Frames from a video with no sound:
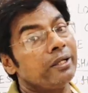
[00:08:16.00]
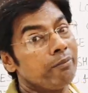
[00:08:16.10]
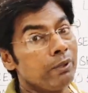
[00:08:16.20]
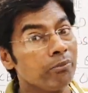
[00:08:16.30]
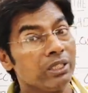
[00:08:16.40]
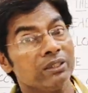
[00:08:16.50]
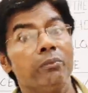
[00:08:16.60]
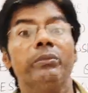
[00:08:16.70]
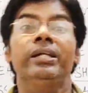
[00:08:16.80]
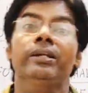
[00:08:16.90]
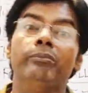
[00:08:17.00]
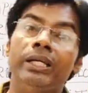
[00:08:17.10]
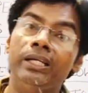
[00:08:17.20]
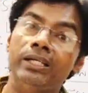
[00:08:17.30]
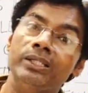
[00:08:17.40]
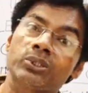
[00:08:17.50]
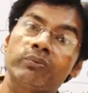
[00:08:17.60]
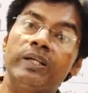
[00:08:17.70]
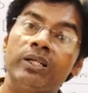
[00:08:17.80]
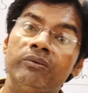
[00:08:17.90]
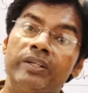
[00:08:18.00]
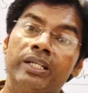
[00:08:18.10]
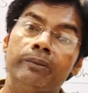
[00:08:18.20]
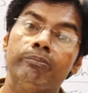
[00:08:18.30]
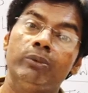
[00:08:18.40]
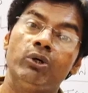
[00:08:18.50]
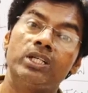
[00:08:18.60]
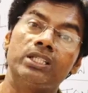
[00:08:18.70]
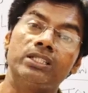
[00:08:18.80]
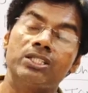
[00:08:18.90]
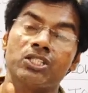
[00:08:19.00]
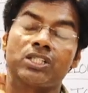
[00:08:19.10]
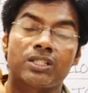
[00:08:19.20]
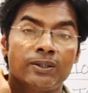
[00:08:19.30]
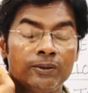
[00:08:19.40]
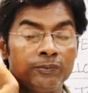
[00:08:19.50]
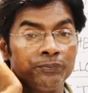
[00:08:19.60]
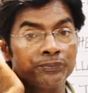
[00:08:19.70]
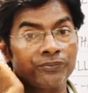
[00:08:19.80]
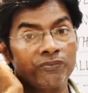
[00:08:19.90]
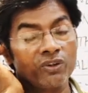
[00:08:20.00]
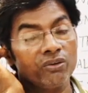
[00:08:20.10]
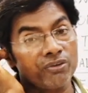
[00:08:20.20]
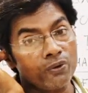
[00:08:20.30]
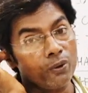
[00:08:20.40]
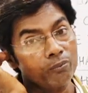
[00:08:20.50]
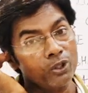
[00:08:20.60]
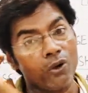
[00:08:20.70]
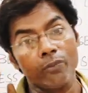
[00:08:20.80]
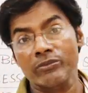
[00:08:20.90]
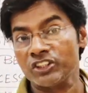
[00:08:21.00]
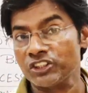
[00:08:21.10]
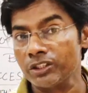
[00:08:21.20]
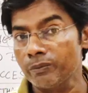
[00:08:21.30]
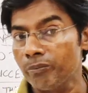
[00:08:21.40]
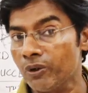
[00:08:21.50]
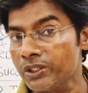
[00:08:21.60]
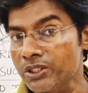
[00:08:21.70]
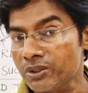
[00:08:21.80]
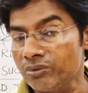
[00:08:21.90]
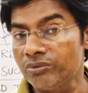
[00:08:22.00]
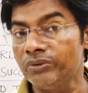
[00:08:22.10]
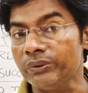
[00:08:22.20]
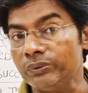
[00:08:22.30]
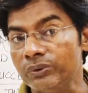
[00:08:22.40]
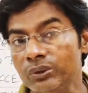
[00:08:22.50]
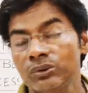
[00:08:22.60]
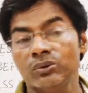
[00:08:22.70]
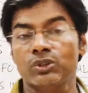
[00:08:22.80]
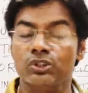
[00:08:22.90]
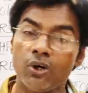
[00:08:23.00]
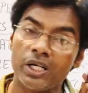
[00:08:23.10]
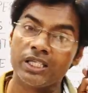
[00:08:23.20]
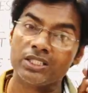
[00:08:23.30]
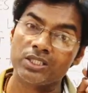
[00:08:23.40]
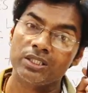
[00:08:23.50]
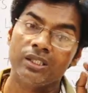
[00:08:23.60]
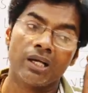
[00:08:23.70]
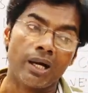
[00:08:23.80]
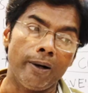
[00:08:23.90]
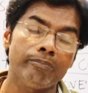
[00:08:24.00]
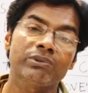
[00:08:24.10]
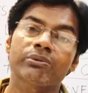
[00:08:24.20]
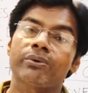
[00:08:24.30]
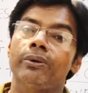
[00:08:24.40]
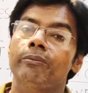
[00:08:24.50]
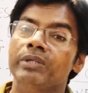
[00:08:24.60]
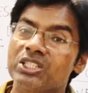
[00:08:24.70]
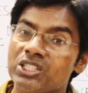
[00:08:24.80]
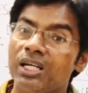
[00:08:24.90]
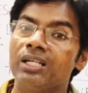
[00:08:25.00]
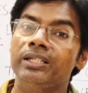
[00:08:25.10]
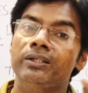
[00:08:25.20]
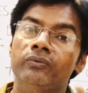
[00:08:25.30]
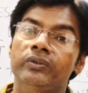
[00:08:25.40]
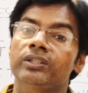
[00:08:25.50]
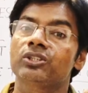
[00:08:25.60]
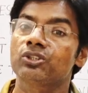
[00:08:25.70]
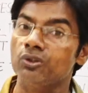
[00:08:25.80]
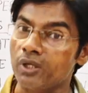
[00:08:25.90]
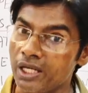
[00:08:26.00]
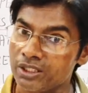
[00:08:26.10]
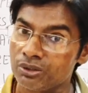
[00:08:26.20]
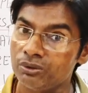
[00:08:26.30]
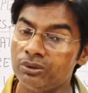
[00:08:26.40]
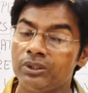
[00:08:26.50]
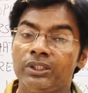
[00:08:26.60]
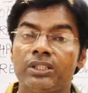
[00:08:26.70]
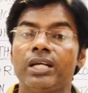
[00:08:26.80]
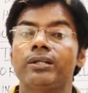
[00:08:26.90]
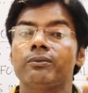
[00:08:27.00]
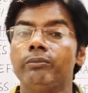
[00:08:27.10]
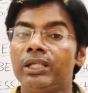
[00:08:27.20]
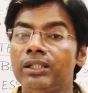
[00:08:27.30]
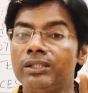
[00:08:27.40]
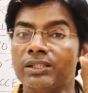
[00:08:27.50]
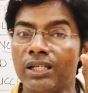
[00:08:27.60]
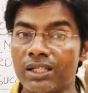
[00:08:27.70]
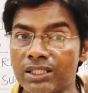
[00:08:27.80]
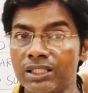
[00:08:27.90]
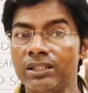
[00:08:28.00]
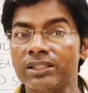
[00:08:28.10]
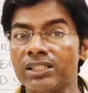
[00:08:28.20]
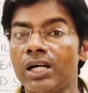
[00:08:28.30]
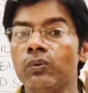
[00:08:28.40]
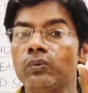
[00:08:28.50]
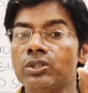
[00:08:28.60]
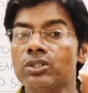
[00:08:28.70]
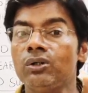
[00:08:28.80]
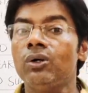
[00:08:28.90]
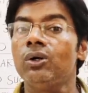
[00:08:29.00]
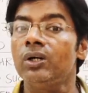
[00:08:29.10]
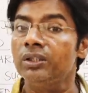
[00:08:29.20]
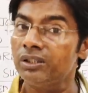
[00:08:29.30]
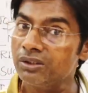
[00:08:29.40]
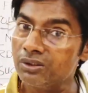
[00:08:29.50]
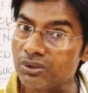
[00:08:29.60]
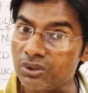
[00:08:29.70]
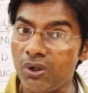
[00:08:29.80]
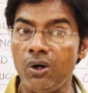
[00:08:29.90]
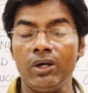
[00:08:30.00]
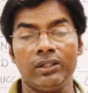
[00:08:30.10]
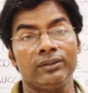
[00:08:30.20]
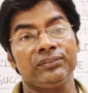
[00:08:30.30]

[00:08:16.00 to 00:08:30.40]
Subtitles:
Remember the meaning. Meaning is very, very important from competition point of view. So sonnet comes from Italian word sonato, that means a little sound or song.